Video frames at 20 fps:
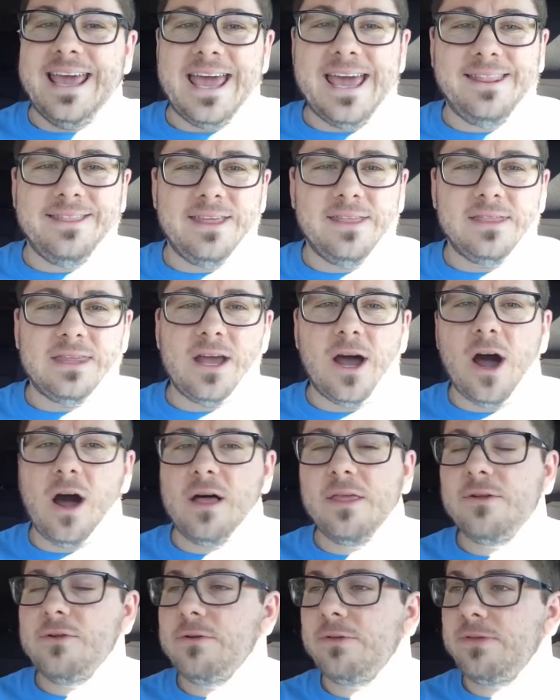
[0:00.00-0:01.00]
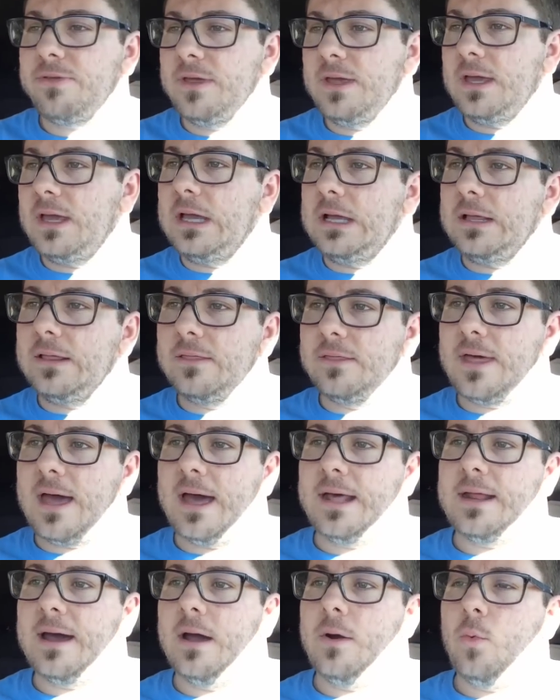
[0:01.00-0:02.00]
And then the other thing
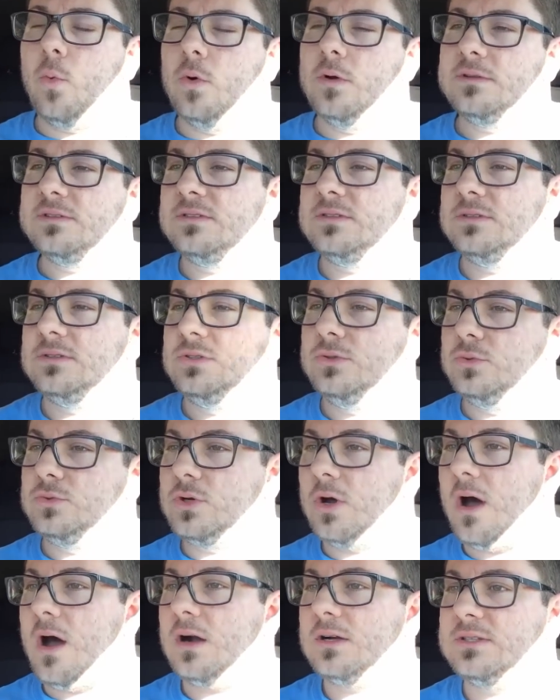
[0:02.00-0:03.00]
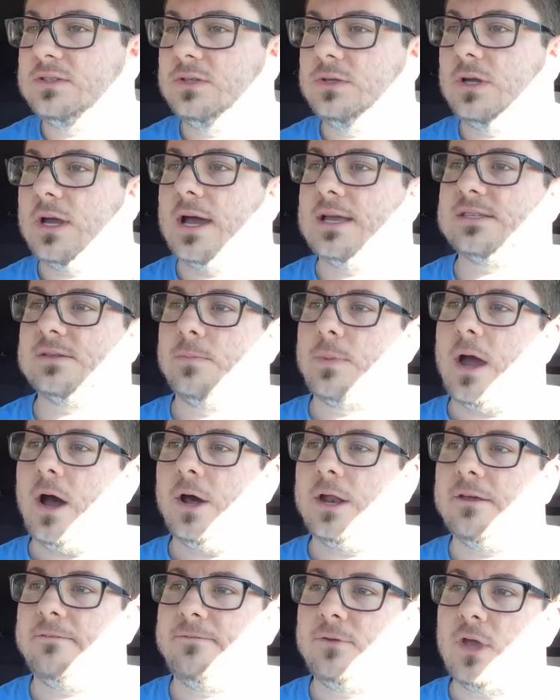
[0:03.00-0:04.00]
that I wanted to talk to you guys
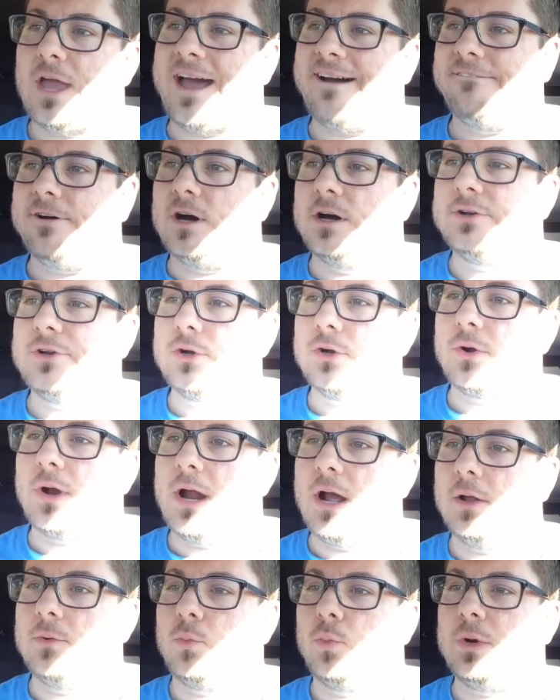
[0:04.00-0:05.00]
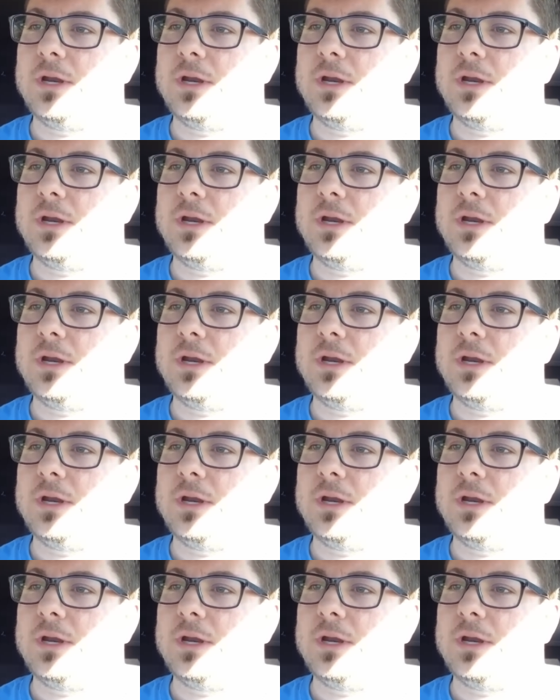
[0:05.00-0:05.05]
about, if you have Underground,